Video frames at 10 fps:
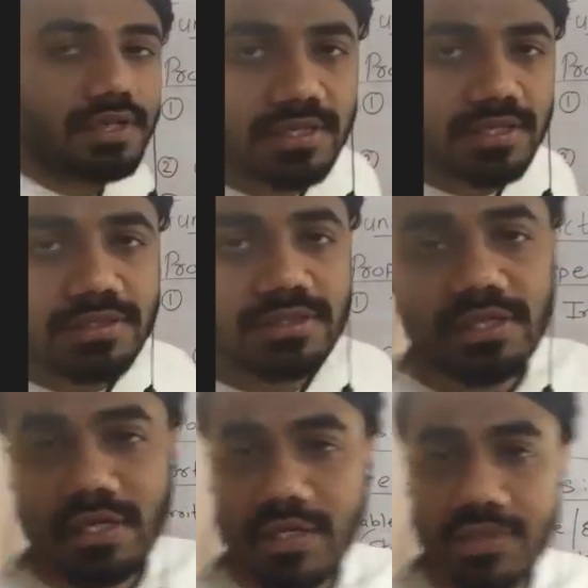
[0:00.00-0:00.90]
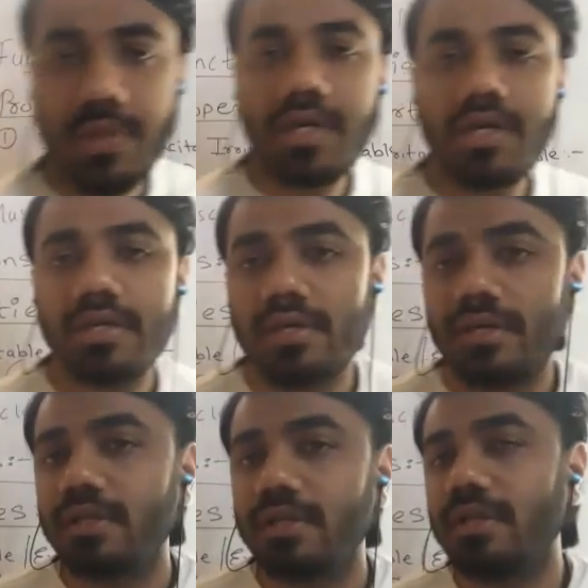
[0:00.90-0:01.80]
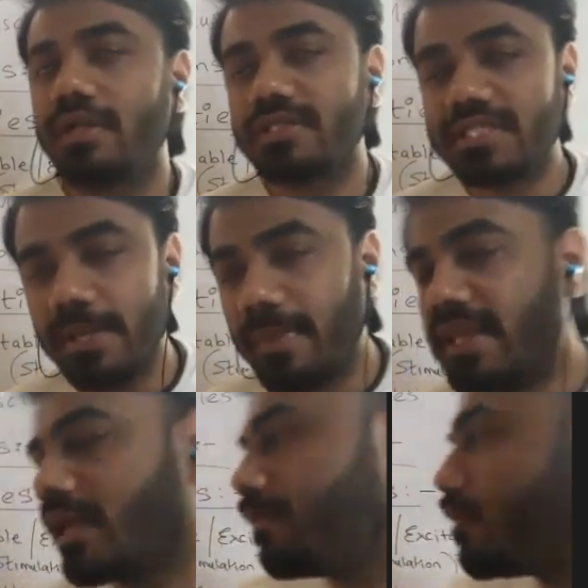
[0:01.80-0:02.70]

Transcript: Elasticity is what? Similar